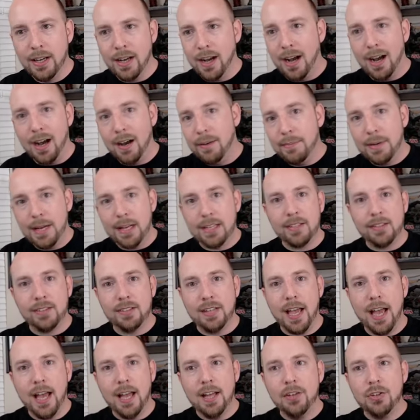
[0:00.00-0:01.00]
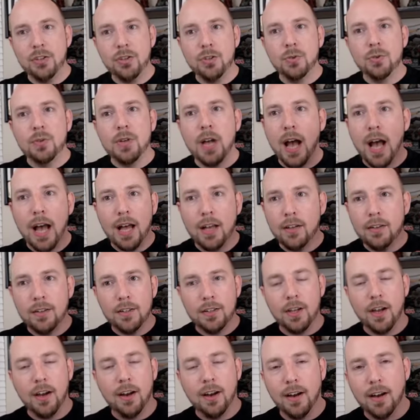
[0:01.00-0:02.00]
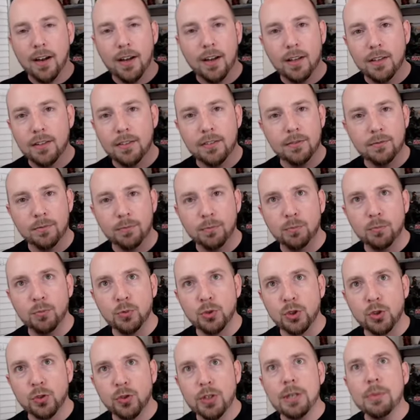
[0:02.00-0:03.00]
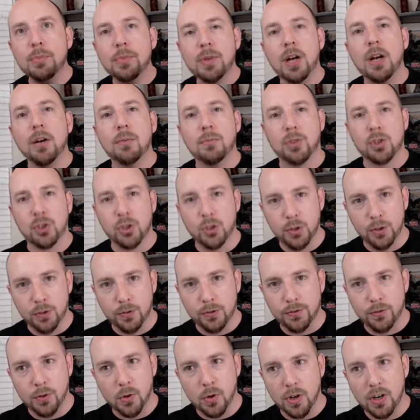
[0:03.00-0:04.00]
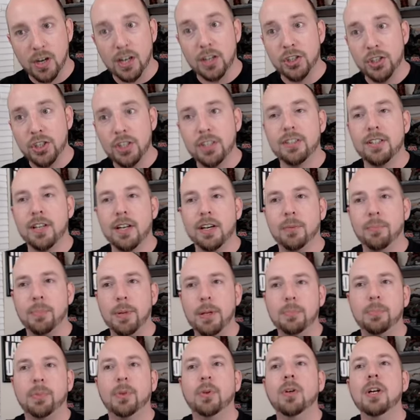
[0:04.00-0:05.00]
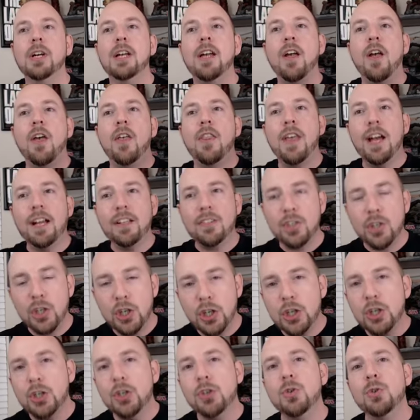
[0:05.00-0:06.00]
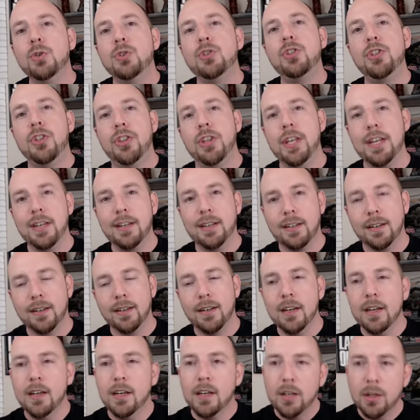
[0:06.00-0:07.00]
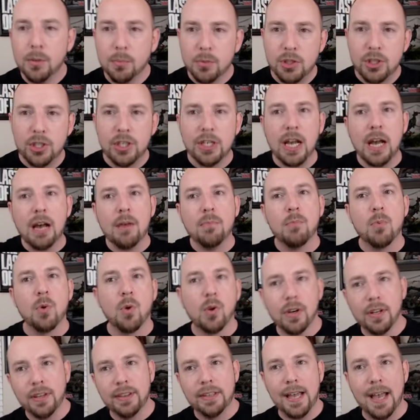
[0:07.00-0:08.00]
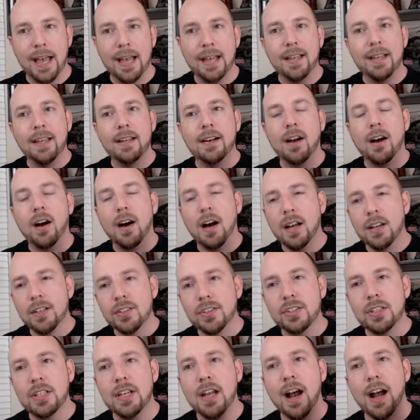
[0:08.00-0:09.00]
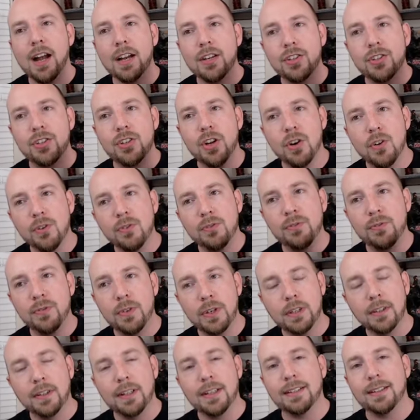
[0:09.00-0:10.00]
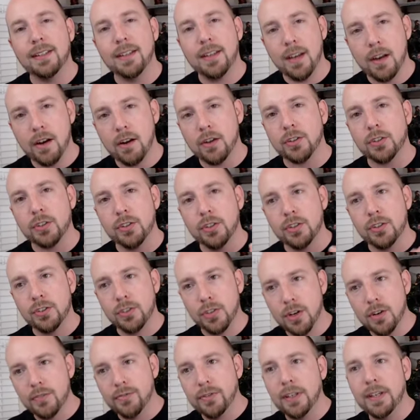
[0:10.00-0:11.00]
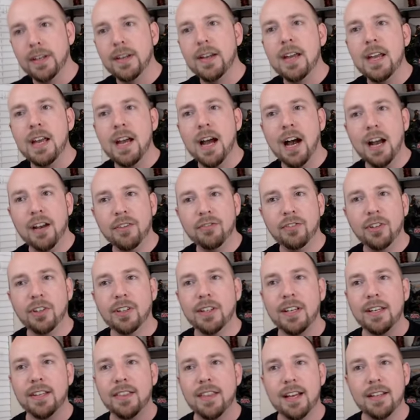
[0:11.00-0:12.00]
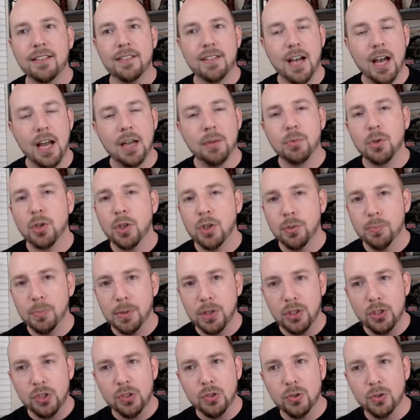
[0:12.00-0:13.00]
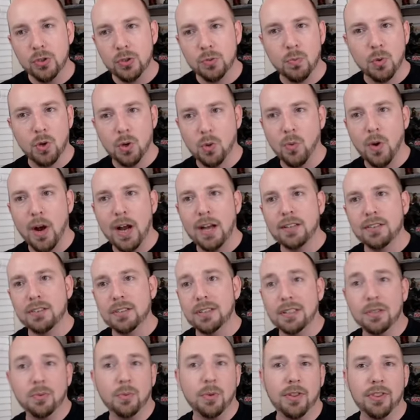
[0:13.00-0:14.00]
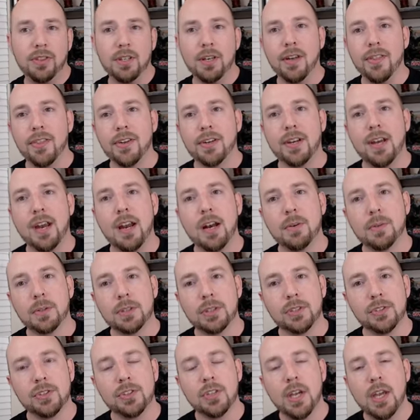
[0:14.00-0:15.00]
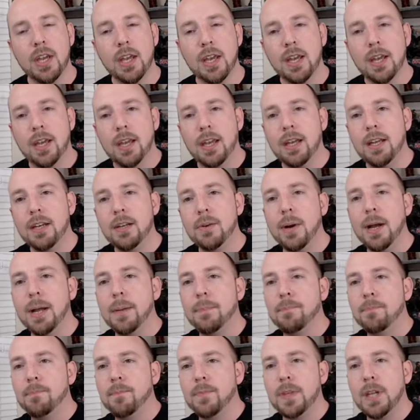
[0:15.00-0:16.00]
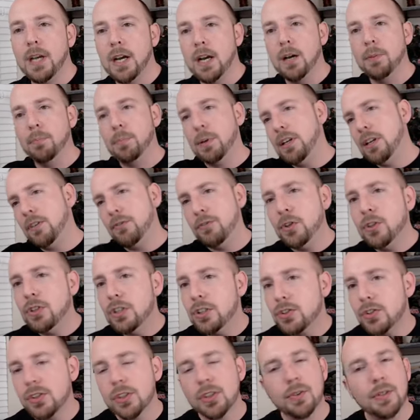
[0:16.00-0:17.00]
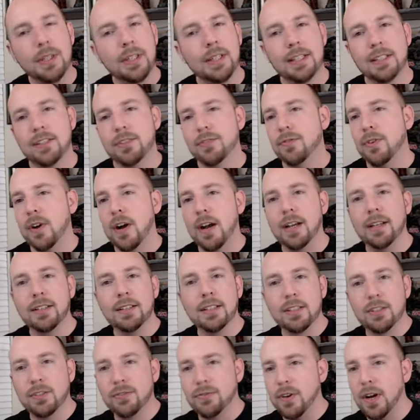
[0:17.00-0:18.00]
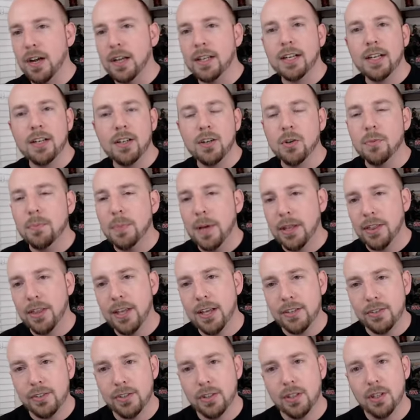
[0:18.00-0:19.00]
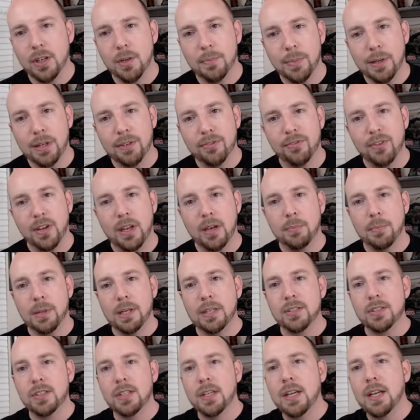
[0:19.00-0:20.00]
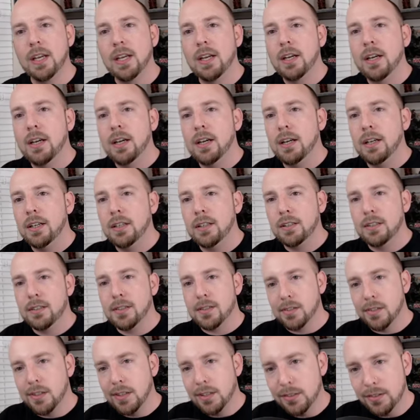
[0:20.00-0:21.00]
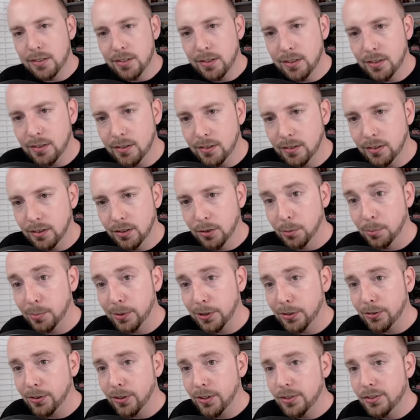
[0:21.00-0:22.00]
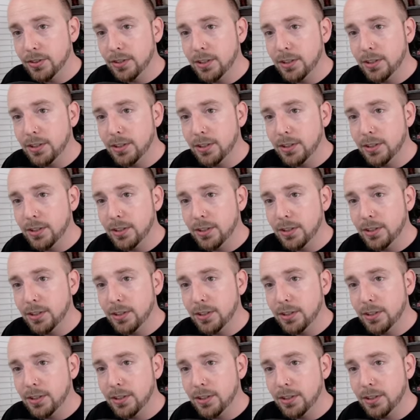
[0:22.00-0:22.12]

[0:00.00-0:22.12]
I'm not sad. You got a uh, dream come true for a shit ton of people. That's a huge thing. But she got more than that. And honestly, I don't feel like the character deserved it. I feel like that time could have been used more wisely with the other characters. Anyway, uh, but if you disagree, that's fine. That's fine. I know Beth has a, a big fan base. Uh, crazy, a little bit crazy.